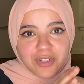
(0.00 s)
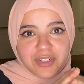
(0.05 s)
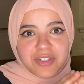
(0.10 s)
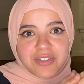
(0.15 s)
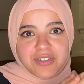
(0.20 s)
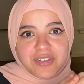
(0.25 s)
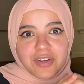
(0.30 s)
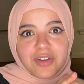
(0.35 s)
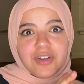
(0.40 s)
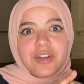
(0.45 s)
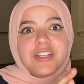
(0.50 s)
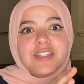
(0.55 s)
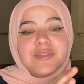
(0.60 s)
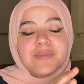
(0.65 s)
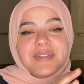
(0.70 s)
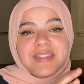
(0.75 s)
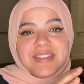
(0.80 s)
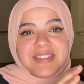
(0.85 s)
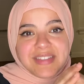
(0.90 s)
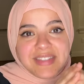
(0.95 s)
which is her
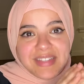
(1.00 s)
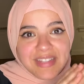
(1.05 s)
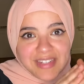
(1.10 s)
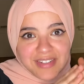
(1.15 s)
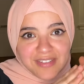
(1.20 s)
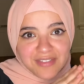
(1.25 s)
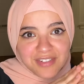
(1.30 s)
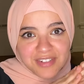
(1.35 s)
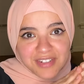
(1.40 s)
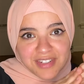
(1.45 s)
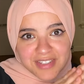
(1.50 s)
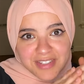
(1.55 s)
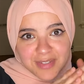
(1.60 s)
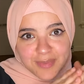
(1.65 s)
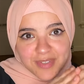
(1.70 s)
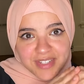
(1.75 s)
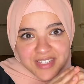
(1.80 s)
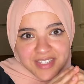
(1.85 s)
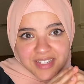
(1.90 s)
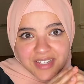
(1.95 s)
husband's need for
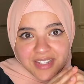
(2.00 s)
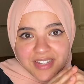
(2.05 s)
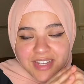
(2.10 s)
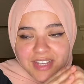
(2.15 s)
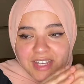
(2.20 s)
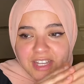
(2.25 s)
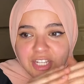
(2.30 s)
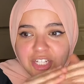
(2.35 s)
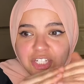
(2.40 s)
intimacy,